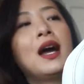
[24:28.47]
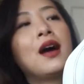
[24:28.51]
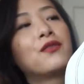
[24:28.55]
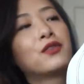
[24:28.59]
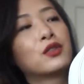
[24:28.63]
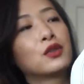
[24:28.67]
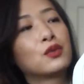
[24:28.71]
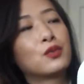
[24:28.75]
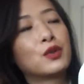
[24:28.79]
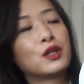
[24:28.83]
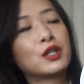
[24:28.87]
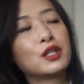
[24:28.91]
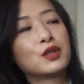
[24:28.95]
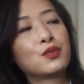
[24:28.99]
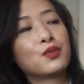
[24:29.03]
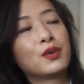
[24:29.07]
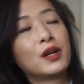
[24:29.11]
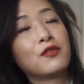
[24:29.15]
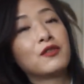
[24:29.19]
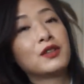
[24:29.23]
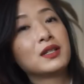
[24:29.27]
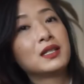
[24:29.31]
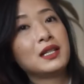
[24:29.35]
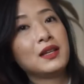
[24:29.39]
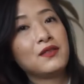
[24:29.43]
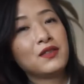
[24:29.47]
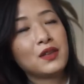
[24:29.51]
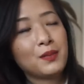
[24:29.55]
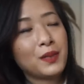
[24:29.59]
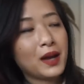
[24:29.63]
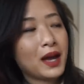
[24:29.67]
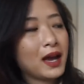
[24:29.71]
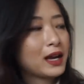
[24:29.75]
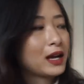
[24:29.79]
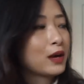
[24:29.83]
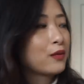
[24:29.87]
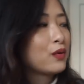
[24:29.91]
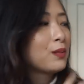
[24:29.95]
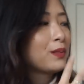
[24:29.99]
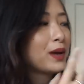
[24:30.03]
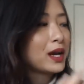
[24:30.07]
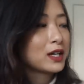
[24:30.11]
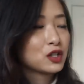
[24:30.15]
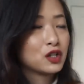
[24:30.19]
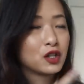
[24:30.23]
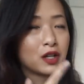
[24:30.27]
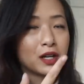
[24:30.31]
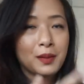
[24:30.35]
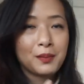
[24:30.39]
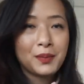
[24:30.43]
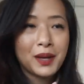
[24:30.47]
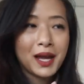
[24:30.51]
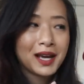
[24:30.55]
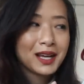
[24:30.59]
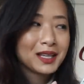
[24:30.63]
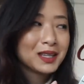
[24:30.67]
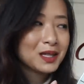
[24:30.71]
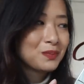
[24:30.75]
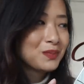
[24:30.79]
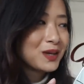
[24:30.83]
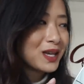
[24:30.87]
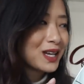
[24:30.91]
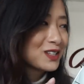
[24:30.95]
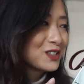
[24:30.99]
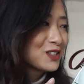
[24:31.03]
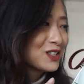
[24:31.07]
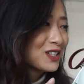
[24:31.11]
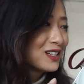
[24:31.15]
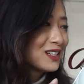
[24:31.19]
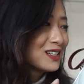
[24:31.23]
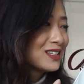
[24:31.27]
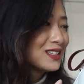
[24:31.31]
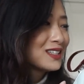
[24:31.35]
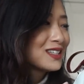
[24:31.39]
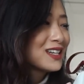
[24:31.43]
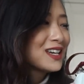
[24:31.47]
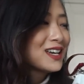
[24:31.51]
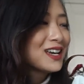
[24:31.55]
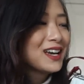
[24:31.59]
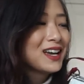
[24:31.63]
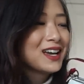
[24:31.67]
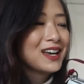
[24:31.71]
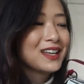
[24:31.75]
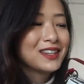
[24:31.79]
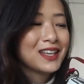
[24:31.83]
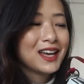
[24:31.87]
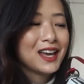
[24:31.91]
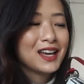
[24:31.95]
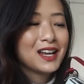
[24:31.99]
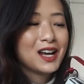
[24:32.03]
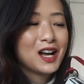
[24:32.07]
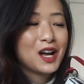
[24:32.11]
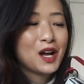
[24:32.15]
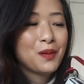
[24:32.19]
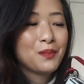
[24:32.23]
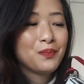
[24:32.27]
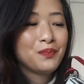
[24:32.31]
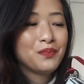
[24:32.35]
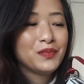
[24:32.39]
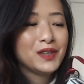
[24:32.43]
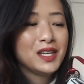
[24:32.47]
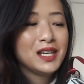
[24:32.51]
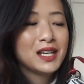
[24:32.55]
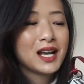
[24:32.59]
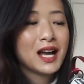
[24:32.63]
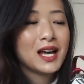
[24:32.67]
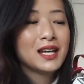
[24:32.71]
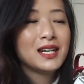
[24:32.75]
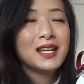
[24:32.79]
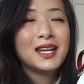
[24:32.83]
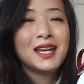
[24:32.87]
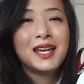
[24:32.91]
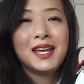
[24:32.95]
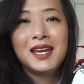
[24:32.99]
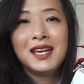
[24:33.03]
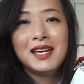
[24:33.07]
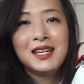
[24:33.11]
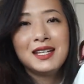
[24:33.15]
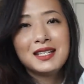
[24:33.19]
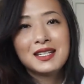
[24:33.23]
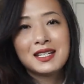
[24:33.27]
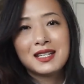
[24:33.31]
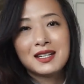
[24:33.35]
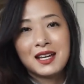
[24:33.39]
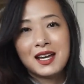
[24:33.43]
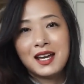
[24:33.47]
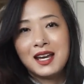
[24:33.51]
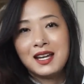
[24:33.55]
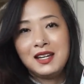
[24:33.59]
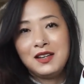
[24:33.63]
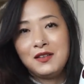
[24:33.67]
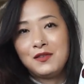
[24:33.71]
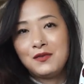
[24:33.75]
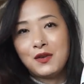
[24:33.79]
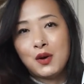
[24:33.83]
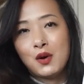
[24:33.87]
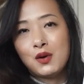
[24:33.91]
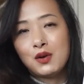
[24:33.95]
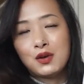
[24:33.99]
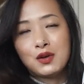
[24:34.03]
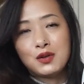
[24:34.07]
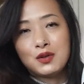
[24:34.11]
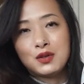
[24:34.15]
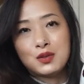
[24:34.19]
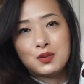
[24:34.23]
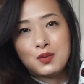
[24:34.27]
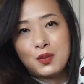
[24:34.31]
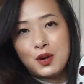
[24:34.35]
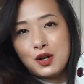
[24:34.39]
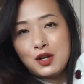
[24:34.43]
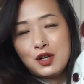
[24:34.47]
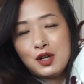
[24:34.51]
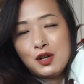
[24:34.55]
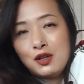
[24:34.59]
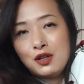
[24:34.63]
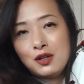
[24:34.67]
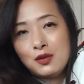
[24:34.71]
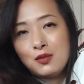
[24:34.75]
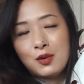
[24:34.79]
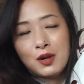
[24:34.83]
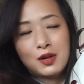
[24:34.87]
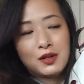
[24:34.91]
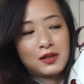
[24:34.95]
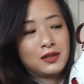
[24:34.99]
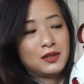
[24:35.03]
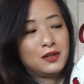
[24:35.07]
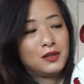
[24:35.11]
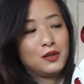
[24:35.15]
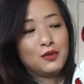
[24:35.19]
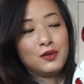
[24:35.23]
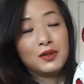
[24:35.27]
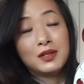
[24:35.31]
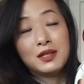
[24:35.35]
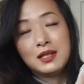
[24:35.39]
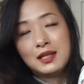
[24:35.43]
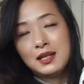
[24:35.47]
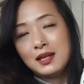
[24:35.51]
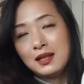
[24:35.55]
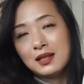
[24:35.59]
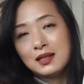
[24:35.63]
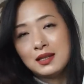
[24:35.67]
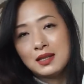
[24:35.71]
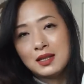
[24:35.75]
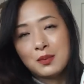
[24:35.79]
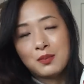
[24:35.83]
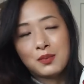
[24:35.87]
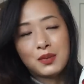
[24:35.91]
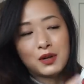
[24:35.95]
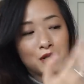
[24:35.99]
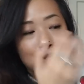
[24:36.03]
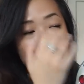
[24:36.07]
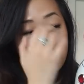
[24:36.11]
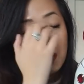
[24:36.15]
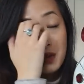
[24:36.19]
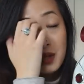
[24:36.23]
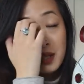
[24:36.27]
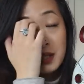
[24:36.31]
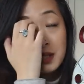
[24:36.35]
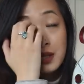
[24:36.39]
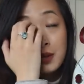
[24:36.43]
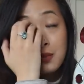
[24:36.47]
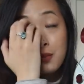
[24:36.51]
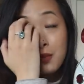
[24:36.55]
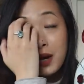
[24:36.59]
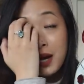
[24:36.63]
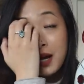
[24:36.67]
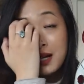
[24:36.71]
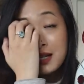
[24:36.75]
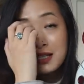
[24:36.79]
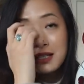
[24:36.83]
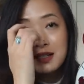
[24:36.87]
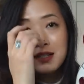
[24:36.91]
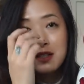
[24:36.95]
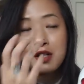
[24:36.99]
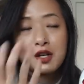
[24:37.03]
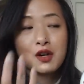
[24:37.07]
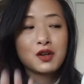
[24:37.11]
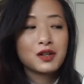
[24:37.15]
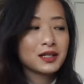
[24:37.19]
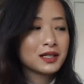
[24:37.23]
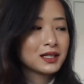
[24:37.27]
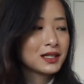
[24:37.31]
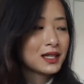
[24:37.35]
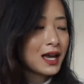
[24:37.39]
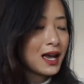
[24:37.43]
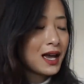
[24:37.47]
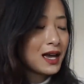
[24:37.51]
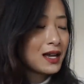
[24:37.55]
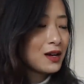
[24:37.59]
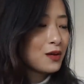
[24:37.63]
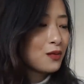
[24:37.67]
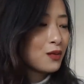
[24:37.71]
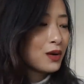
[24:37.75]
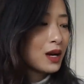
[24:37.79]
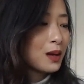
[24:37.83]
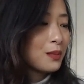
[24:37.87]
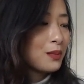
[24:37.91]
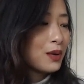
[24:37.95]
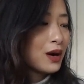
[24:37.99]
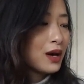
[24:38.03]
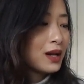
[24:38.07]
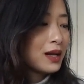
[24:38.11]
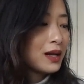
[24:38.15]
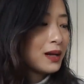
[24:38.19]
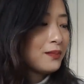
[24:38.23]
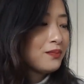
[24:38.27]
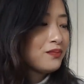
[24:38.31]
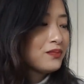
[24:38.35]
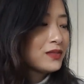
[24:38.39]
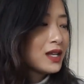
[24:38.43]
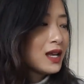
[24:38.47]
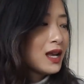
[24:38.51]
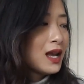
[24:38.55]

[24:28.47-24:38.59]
afterwards, when I received the bag, I went back to look back at the pictures, that he kind of hid any photos where you would see the zipper. So that's why I didn't notice that when I bought it.